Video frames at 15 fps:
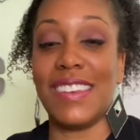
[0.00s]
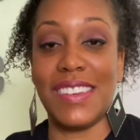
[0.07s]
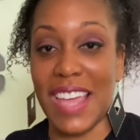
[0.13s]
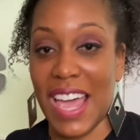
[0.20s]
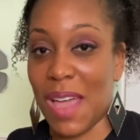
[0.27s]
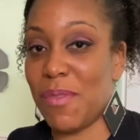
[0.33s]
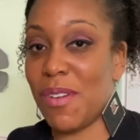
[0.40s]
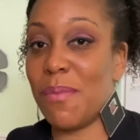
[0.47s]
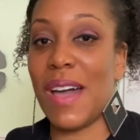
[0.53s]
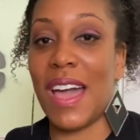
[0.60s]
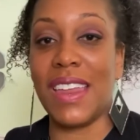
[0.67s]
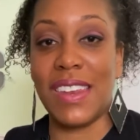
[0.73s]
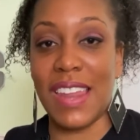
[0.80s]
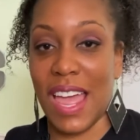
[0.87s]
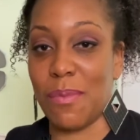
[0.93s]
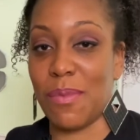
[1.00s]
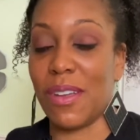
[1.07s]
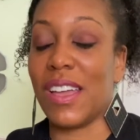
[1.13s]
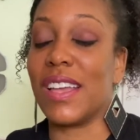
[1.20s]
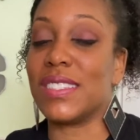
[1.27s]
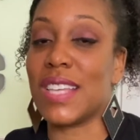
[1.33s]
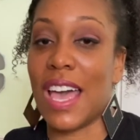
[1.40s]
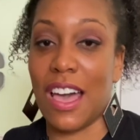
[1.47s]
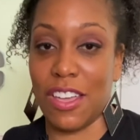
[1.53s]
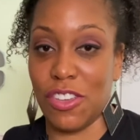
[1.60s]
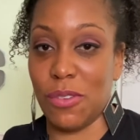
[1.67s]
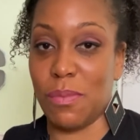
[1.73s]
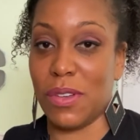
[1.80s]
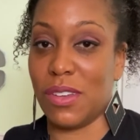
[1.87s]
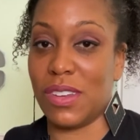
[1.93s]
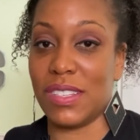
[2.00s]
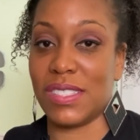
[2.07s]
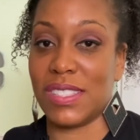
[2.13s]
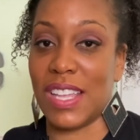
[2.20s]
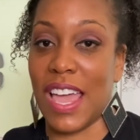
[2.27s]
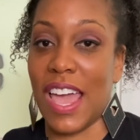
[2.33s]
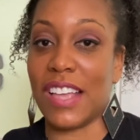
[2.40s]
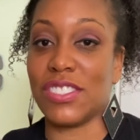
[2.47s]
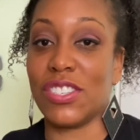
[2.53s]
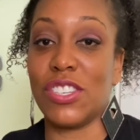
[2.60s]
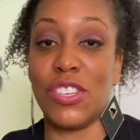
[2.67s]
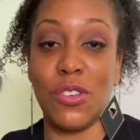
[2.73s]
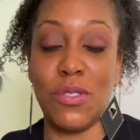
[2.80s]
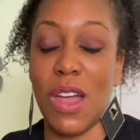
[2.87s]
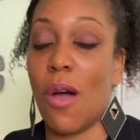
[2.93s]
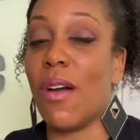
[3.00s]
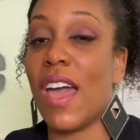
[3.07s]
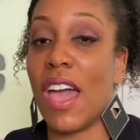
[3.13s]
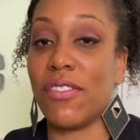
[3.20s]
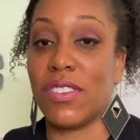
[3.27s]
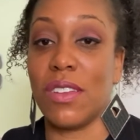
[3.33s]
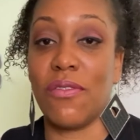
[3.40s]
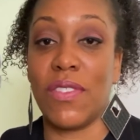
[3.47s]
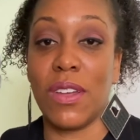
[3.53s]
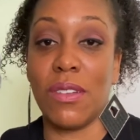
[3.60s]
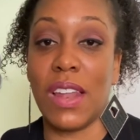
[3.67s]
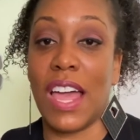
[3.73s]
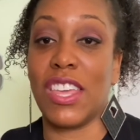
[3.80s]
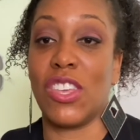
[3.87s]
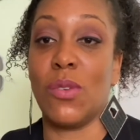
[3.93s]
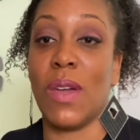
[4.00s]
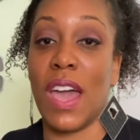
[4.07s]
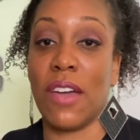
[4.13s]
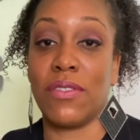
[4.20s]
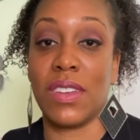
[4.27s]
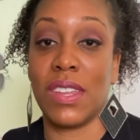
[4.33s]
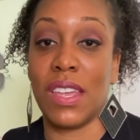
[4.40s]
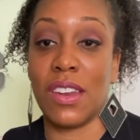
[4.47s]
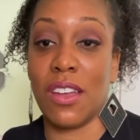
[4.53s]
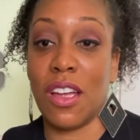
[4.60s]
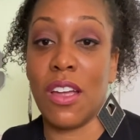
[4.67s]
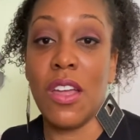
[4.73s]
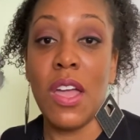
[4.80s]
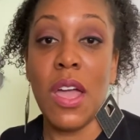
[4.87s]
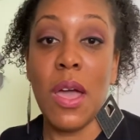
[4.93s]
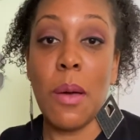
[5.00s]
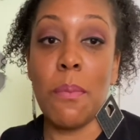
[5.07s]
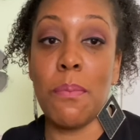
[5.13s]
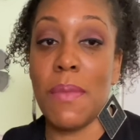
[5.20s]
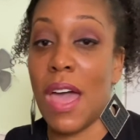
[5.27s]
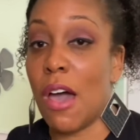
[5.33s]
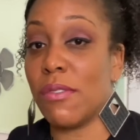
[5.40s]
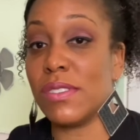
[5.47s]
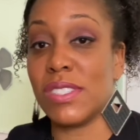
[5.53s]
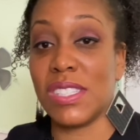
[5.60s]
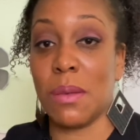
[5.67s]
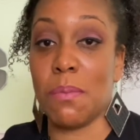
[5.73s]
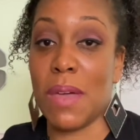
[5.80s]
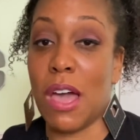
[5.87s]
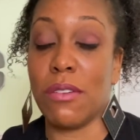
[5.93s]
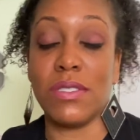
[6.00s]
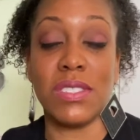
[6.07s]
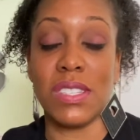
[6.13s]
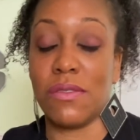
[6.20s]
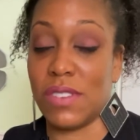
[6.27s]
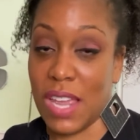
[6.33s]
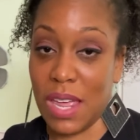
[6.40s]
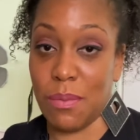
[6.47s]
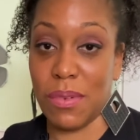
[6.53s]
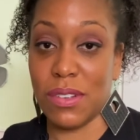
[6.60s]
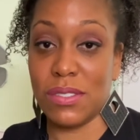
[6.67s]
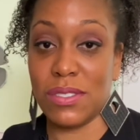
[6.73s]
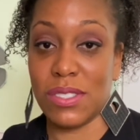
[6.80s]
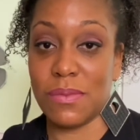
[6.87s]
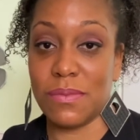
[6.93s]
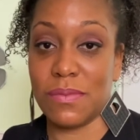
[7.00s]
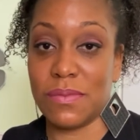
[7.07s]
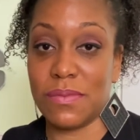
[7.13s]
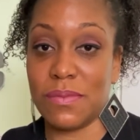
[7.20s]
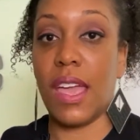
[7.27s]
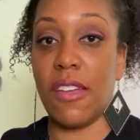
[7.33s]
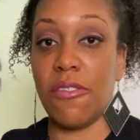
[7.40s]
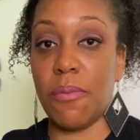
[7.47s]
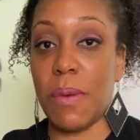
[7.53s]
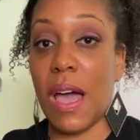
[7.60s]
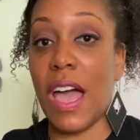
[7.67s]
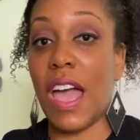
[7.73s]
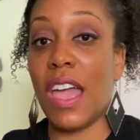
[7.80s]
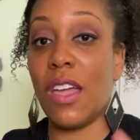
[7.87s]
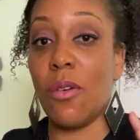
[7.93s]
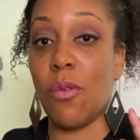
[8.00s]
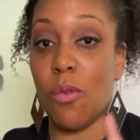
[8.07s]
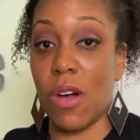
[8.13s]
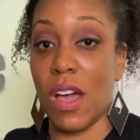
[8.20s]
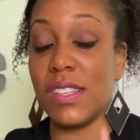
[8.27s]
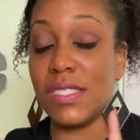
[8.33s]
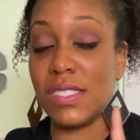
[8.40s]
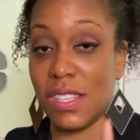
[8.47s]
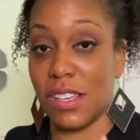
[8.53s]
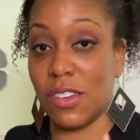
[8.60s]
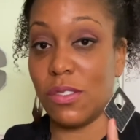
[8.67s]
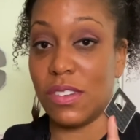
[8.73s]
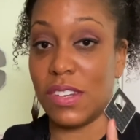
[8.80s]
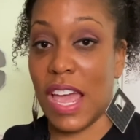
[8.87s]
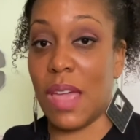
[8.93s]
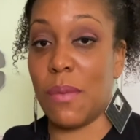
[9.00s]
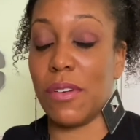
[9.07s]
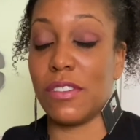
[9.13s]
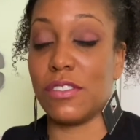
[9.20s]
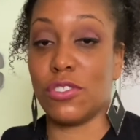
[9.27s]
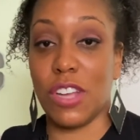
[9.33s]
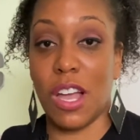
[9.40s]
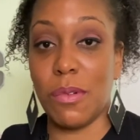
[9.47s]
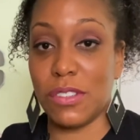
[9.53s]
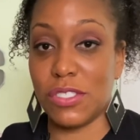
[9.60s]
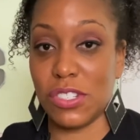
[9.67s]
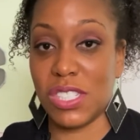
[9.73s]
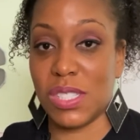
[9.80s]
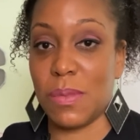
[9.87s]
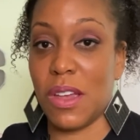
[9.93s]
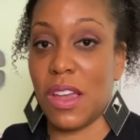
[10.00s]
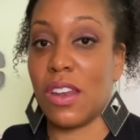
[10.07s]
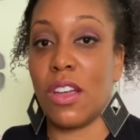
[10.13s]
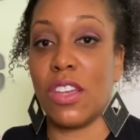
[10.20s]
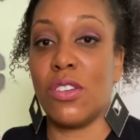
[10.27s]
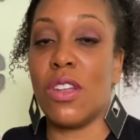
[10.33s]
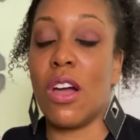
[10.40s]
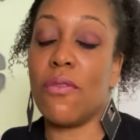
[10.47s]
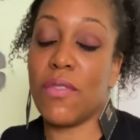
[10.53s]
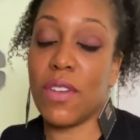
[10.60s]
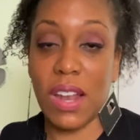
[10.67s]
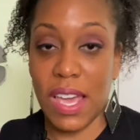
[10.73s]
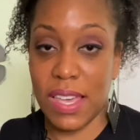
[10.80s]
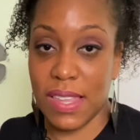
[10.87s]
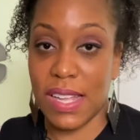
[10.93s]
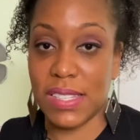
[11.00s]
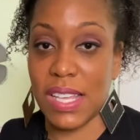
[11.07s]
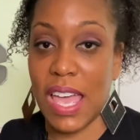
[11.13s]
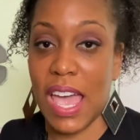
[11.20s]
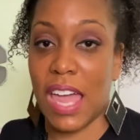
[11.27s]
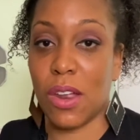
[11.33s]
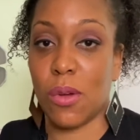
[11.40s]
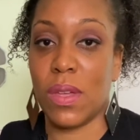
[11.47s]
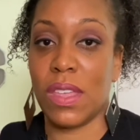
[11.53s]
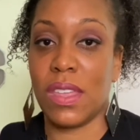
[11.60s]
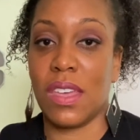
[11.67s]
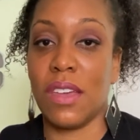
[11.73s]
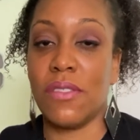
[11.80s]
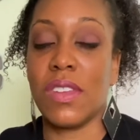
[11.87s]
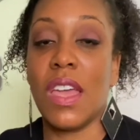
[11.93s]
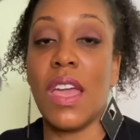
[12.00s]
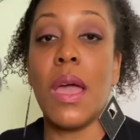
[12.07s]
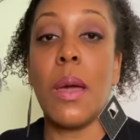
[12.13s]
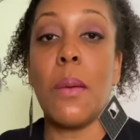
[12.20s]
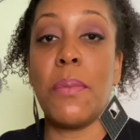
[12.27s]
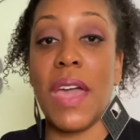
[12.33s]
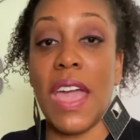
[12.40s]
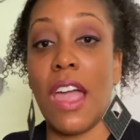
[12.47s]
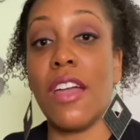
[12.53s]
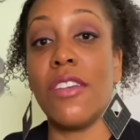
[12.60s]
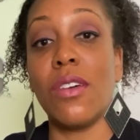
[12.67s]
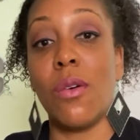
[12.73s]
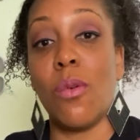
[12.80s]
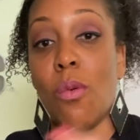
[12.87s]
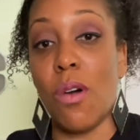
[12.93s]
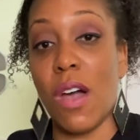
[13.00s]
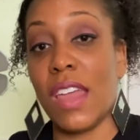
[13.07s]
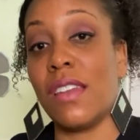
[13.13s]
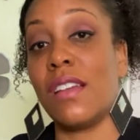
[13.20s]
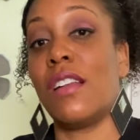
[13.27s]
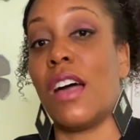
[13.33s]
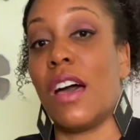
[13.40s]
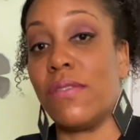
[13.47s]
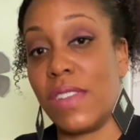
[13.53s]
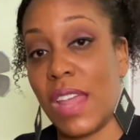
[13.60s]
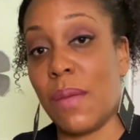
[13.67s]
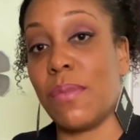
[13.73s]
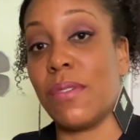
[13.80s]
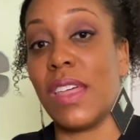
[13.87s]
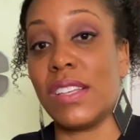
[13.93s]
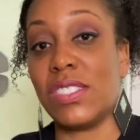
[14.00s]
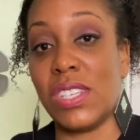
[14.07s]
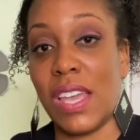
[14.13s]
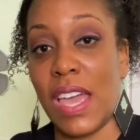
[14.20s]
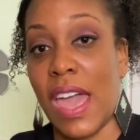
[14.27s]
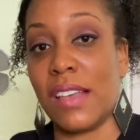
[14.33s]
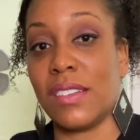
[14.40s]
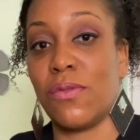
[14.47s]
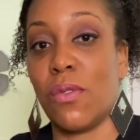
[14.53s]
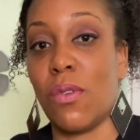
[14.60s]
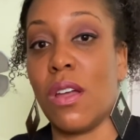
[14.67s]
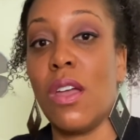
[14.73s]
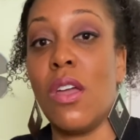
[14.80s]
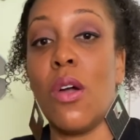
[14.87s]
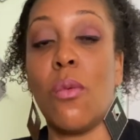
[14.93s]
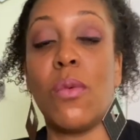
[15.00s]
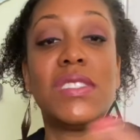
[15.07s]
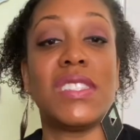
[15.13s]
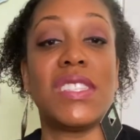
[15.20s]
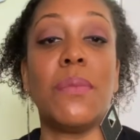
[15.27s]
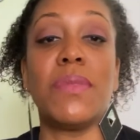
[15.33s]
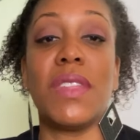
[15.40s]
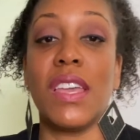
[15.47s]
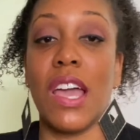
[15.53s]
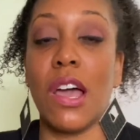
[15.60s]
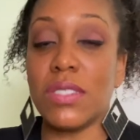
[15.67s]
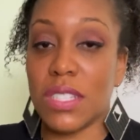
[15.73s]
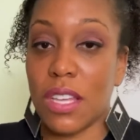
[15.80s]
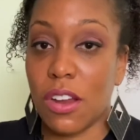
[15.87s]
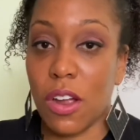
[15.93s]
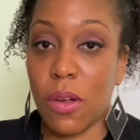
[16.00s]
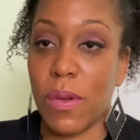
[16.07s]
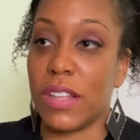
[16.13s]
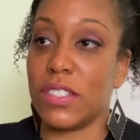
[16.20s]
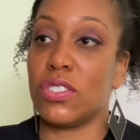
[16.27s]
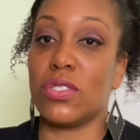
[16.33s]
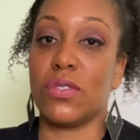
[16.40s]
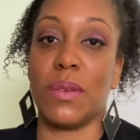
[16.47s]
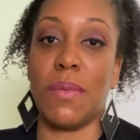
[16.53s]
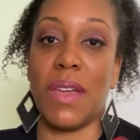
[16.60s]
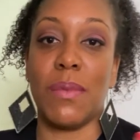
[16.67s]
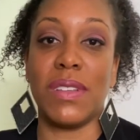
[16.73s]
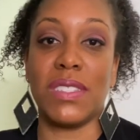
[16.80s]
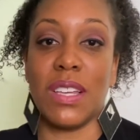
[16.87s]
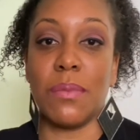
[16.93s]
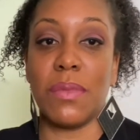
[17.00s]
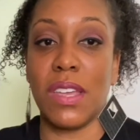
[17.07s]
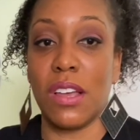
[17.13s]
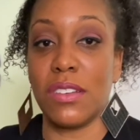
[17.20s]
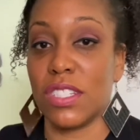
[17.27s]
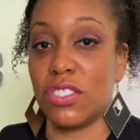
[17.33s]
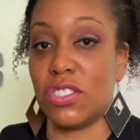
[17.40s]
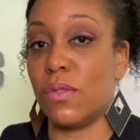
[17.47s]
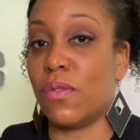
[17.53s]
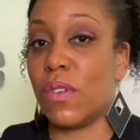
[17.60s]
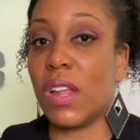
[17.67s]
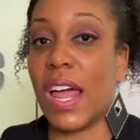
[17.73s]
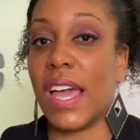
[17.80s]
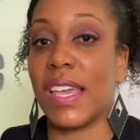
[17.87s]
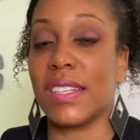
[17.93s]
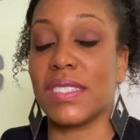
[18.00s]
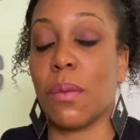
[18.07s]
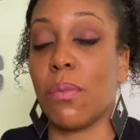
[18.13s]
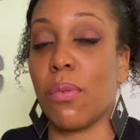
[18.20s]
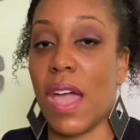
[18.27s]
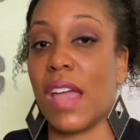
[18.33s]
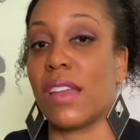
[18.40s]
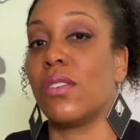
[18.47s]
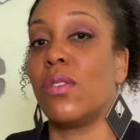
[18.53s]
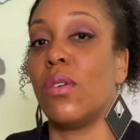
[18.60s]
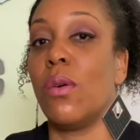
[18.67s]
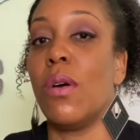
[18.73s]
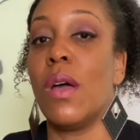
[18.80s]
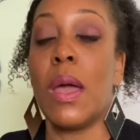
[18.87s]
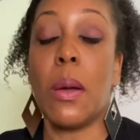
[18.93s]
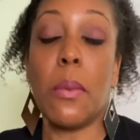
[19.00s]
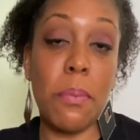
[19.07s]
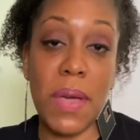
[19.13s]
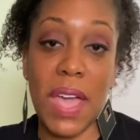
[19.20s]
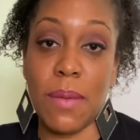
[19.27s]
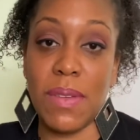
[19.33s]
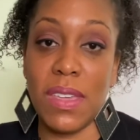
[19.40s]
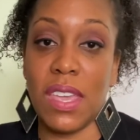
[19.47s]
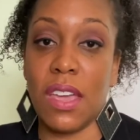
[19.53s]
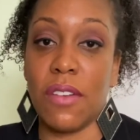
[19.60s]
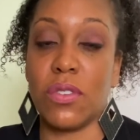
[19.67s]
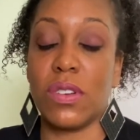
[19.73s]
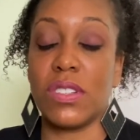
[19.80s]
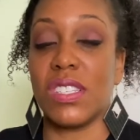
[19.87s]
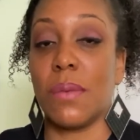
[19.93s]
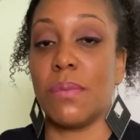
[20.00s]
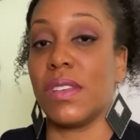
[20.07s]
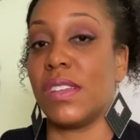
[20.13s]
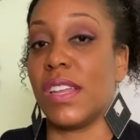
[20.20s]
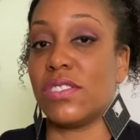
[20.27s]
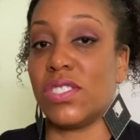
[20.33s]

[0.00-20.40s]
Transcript: Diaper by diaper is how you build a stash. You don't have to feel like you have to get her mountains and mountains of diapers. If buying one single diaper troubles your spirit or you don't feel like that's an adequate gift, pair the one cloth diaper that she asked for with something else on her registry, maybe something else that you feel like is a practical baby gift or something that